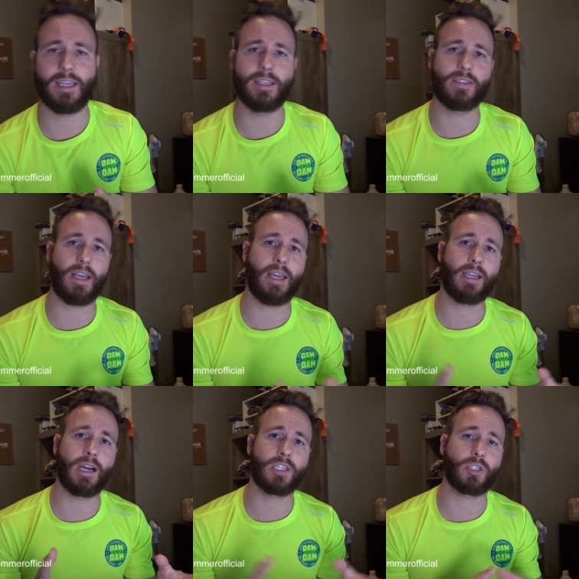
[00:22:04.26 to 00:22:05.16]
is
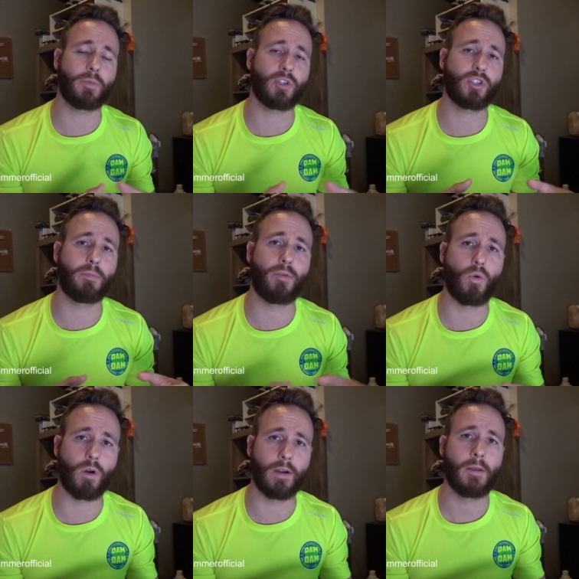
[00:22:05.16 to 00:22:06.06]
a customer
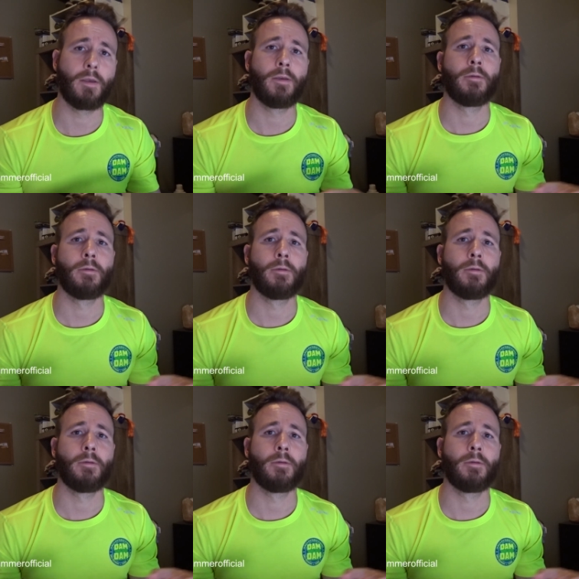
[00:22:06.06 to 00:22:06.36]
support